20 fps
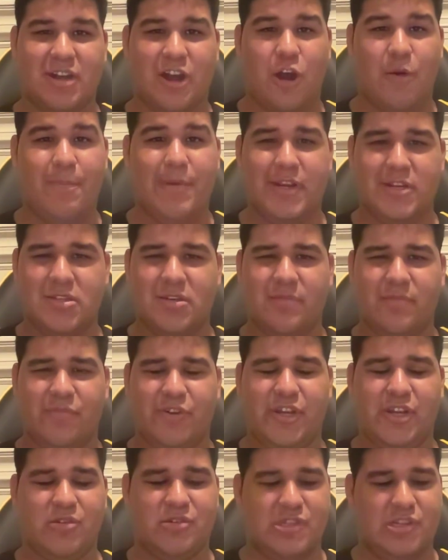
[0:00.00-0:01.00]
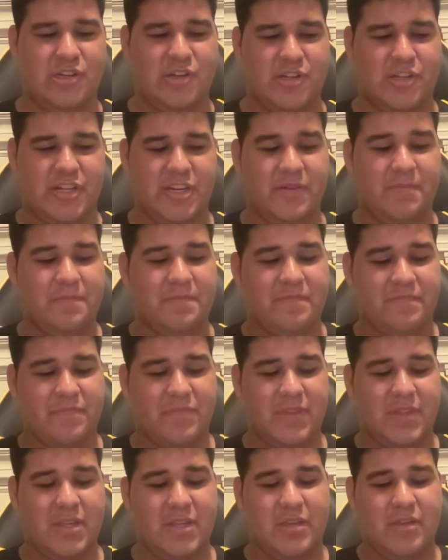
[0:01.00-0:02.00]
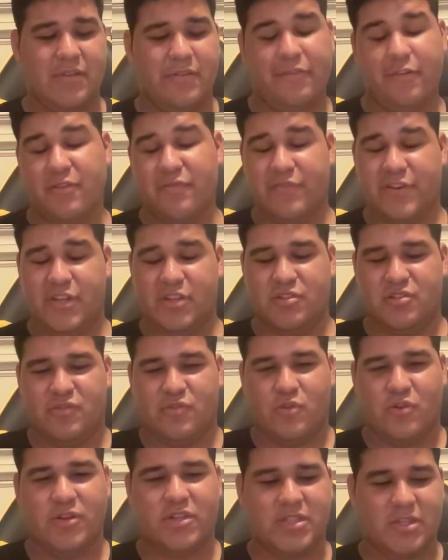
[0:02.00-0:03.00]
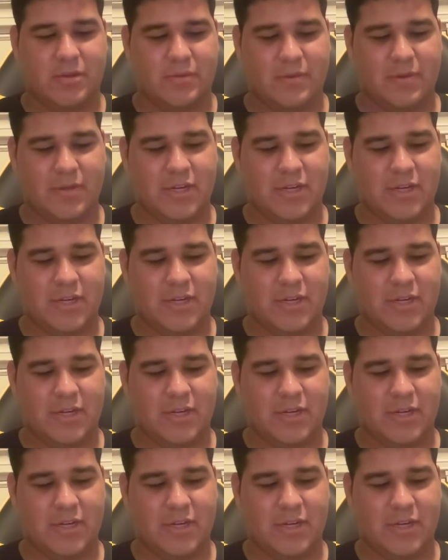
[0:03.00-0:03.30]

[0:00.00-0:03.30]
I'll make some videos here and there, fun videos, of course.